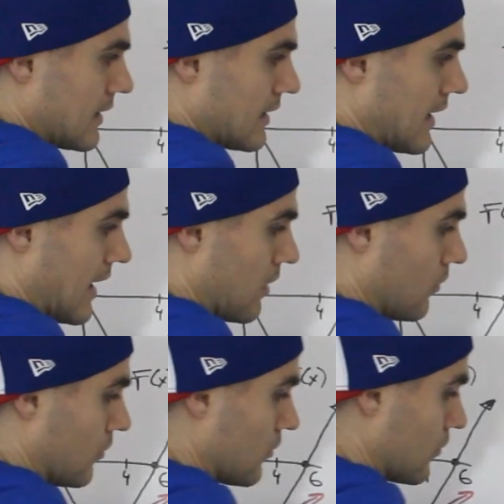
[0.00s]

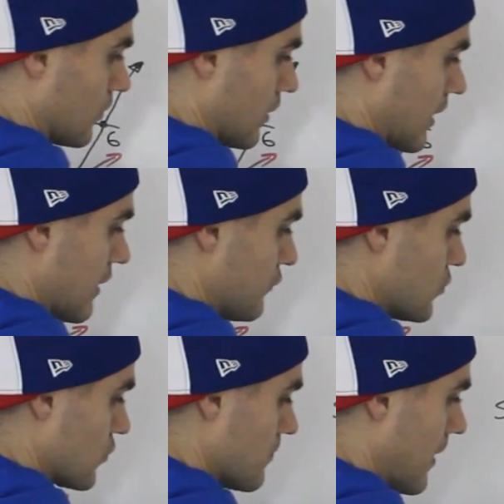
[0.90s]
Now, if
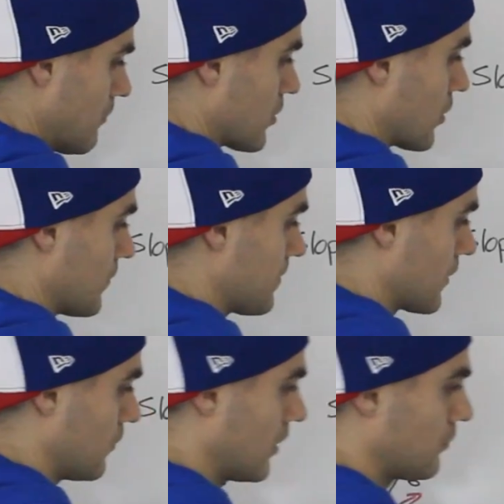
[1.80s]
you remember,
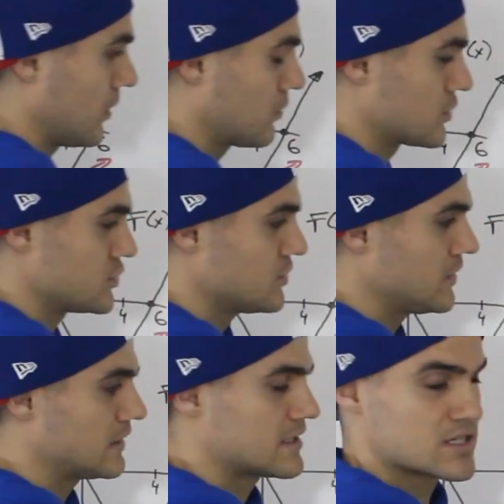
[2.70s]
when we were
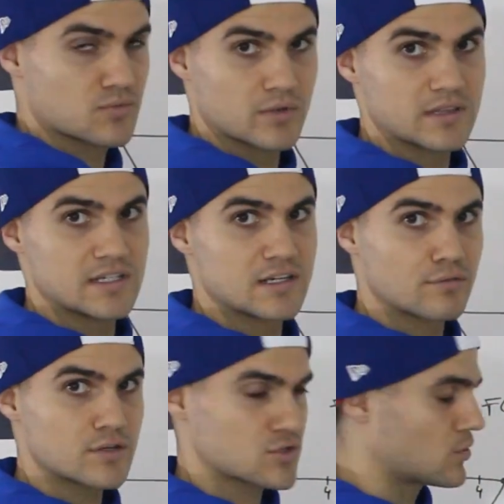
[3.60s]
doing this with the
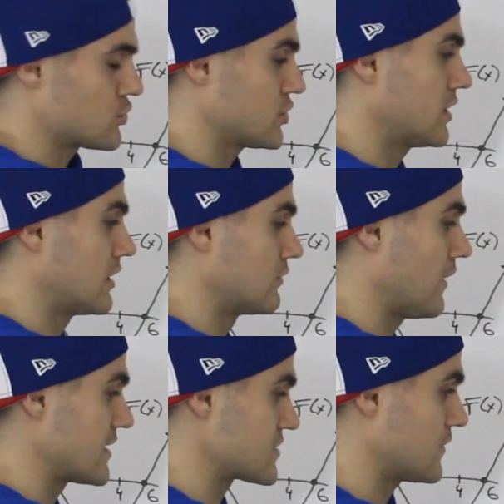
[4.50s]
difference quotient in
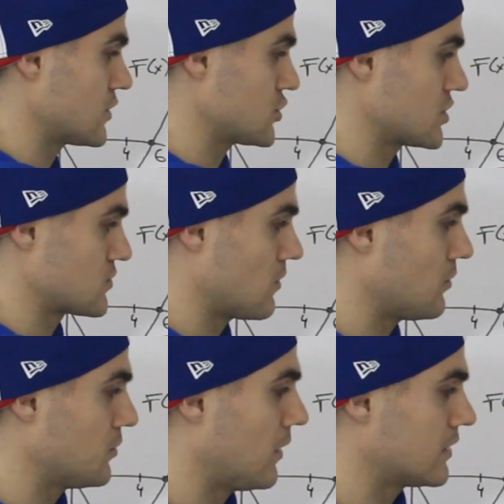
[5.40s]
advanced functions,
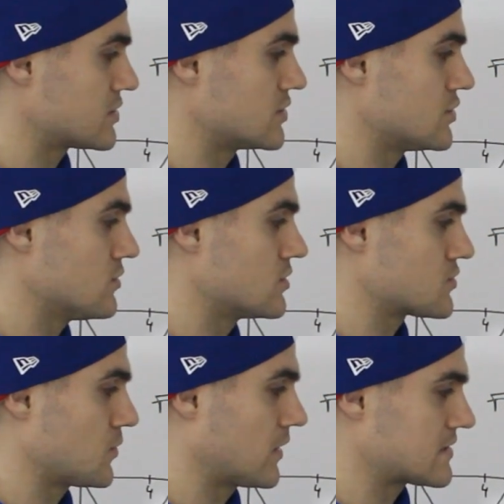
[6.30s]
what we wanted to do
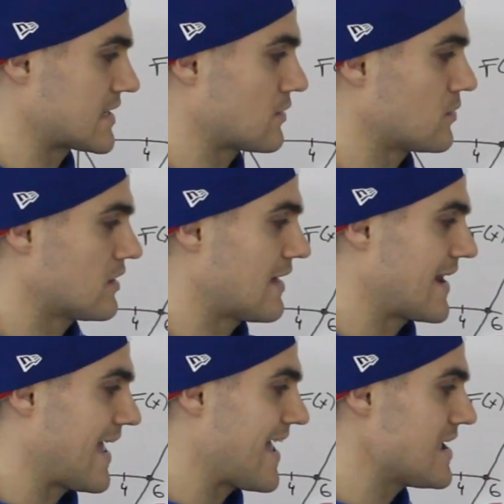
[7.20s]
is we wanted to get rid of
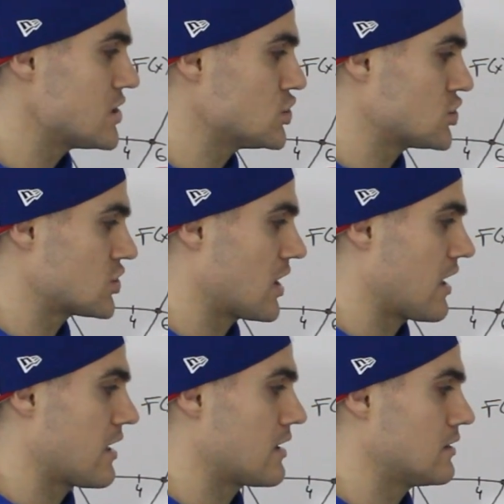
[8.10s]
that h
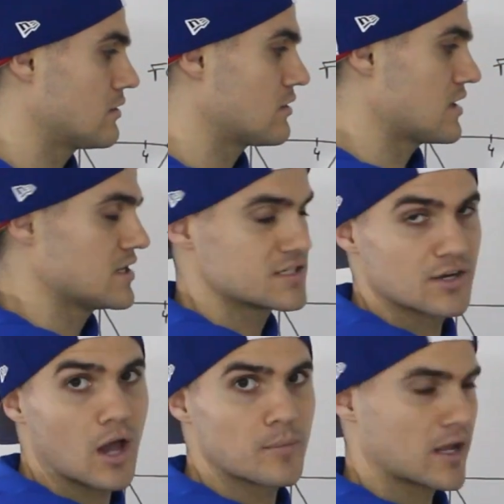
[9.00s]
in the
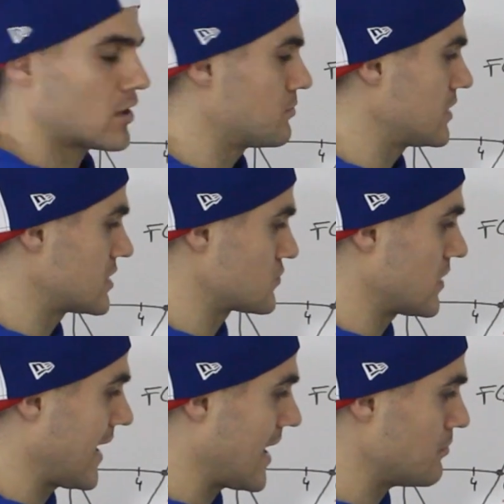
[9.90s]
denominator because
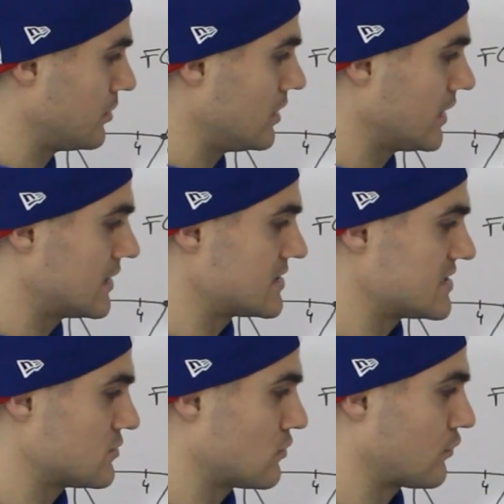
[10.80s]
we can't plug in a
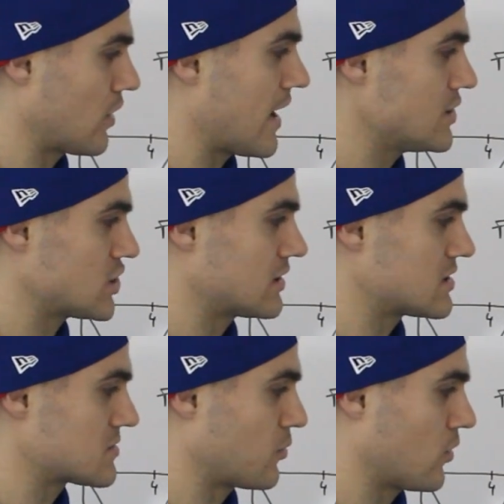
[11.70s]
zero for h at
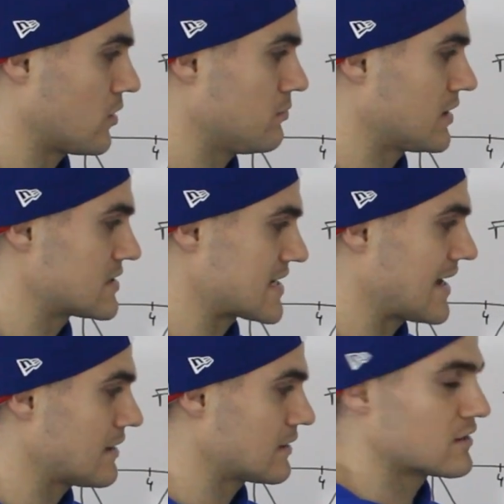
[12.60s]
this point because
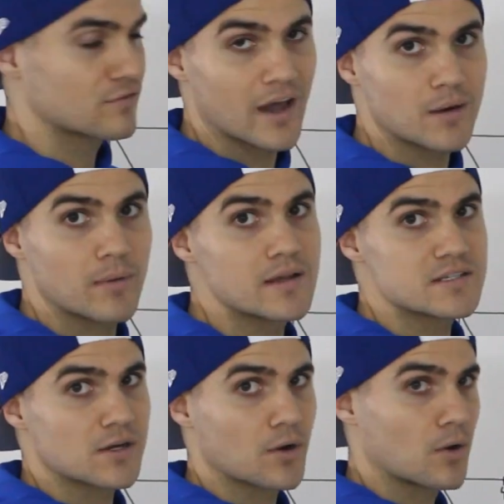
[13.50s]
anything divided by
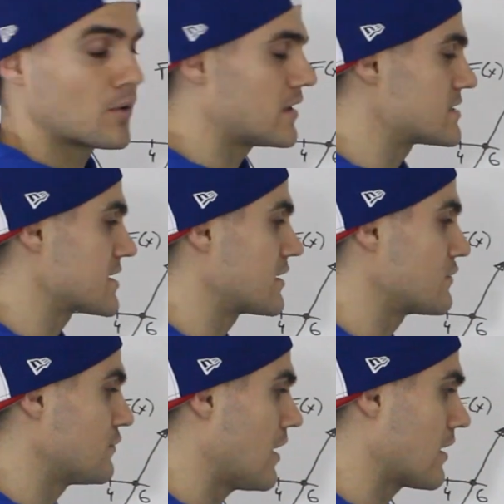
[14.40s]
zero is
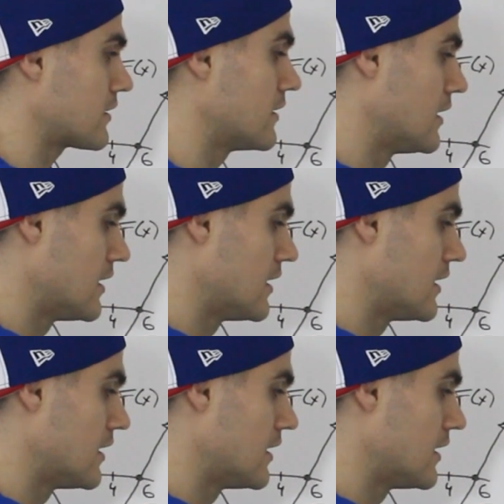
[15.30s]
undefined.